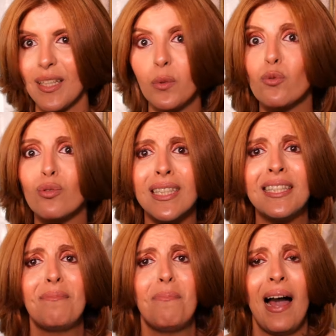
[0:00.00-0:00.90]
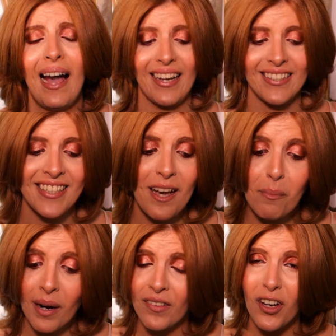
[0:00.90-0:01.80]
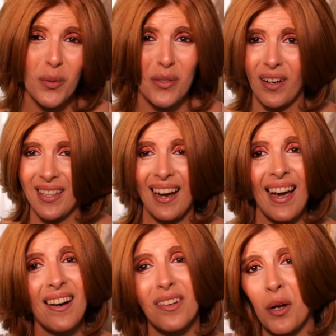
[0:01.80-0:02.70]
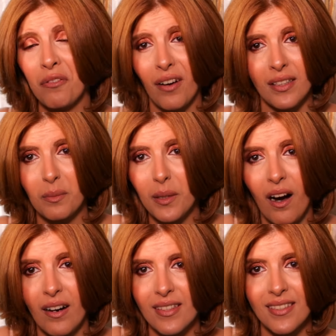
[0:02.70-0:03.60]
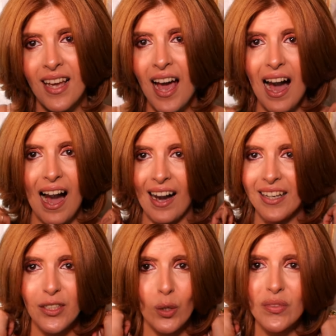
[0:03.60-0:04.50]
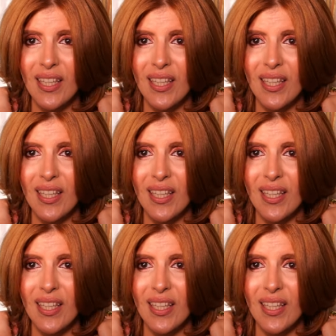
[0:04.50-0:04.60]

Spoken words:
Like it was really bad, but I thought it was funny. I had a lot of fun, to be honest. I don't